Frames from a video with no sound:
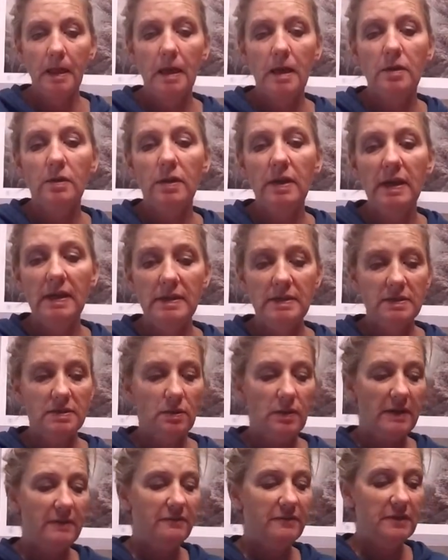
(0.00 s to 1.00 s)
Okay, so
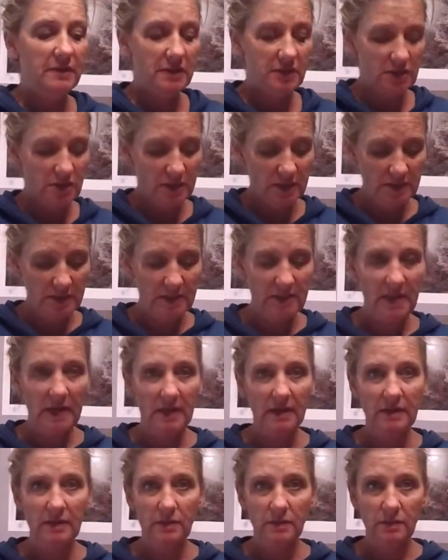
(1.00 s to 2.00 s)
I finished the
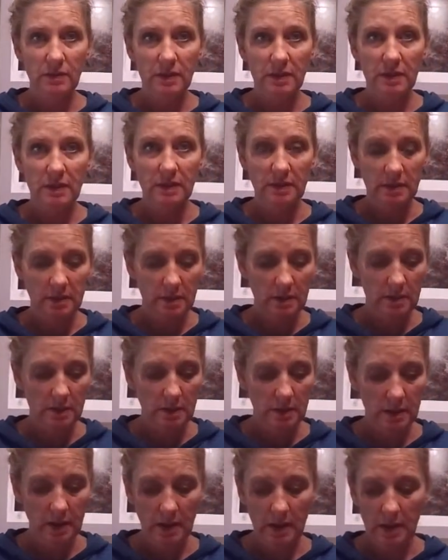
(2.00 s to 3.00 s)
second one
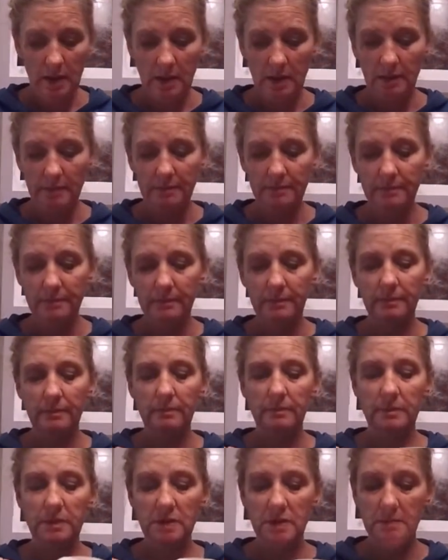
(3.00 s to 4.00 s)

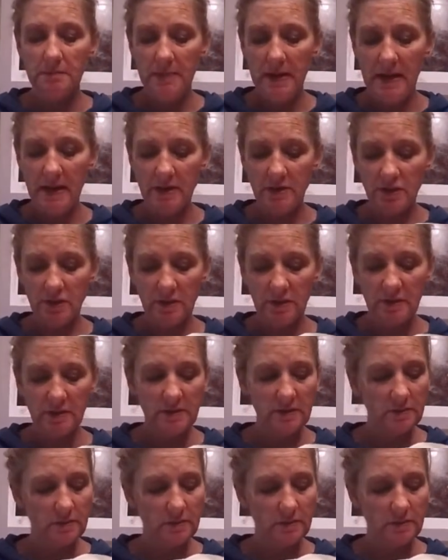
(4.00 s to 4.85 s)
to match this